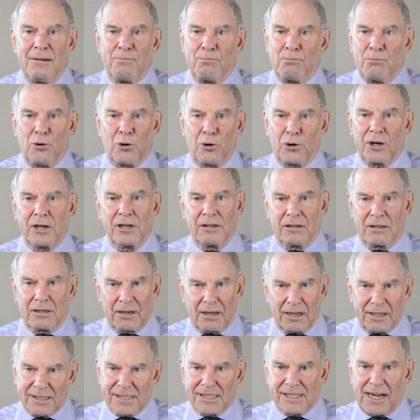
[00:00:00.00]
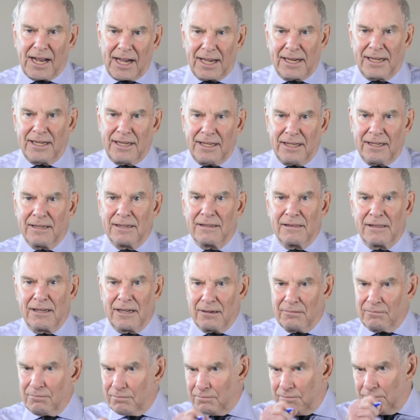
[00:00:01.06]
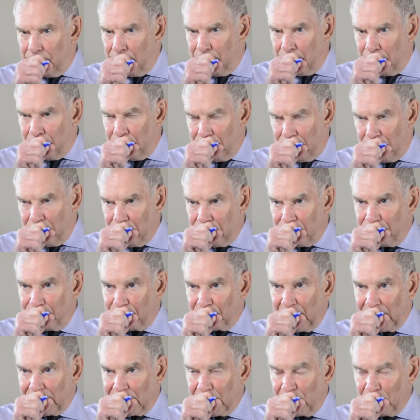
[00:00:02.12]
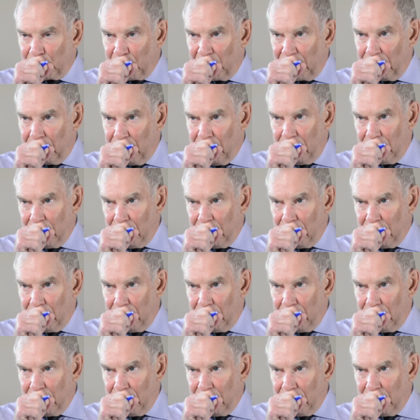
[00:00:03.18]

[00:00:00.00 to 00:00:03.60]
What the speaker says: mercantilist idea that excuse me,